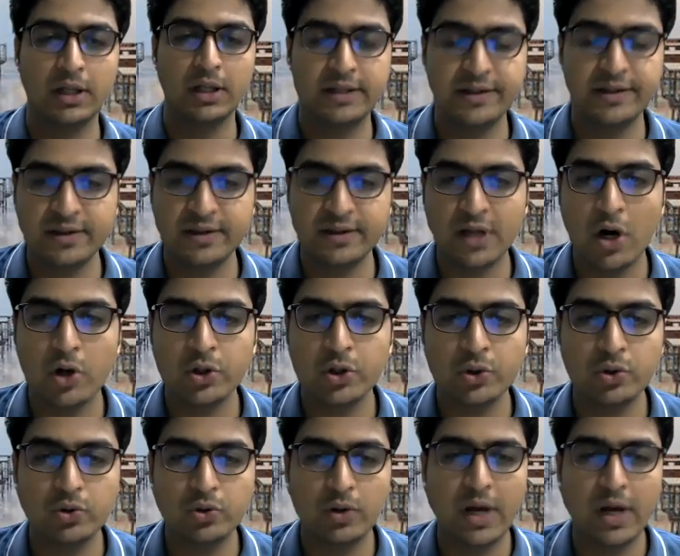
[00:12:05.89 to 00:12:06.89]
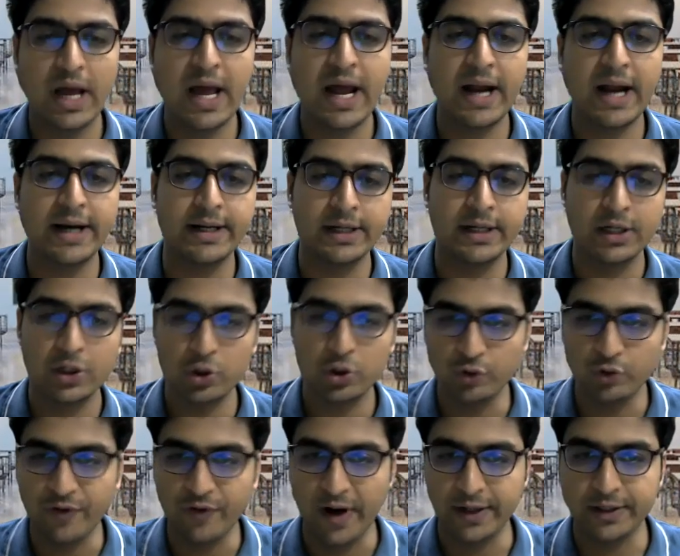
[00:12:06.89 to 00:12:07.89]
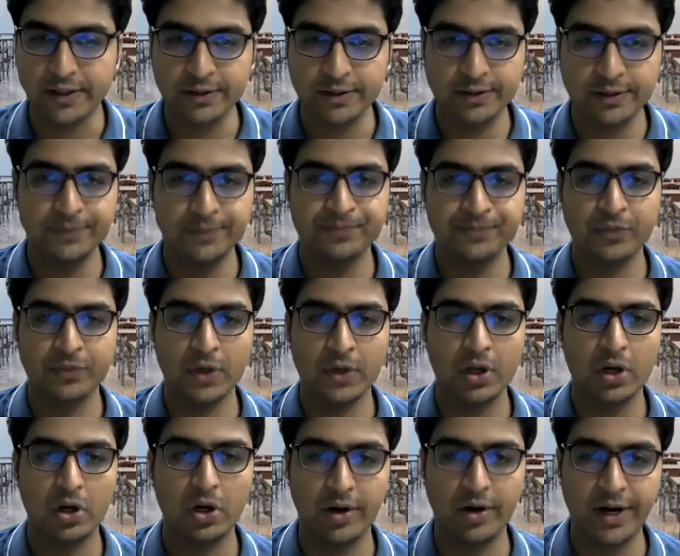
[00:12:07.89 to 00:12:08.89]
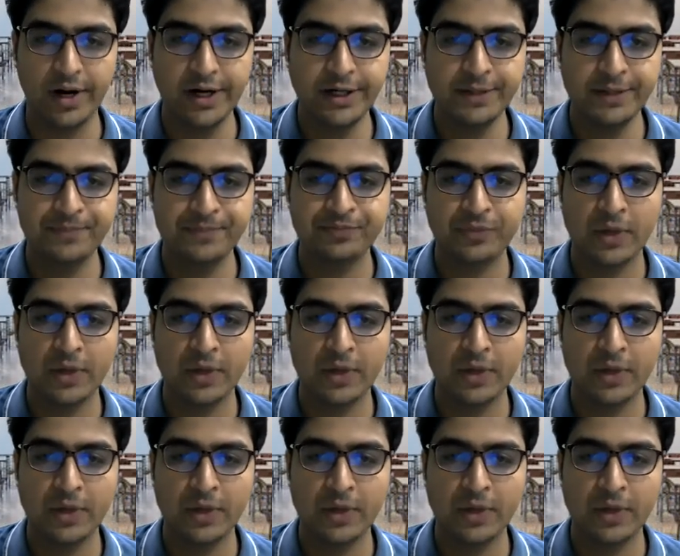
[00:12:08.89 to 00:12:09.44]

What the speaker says: this is how you add two vectors. All right.